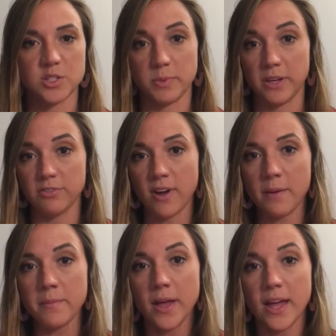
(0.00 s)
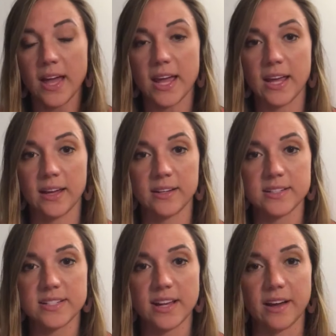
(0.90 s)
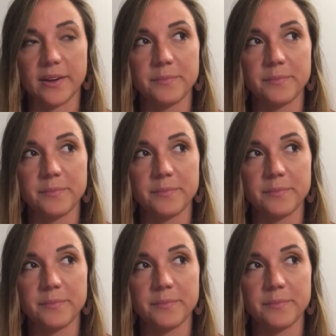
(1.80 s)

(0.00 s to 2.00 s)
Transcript: speak from. And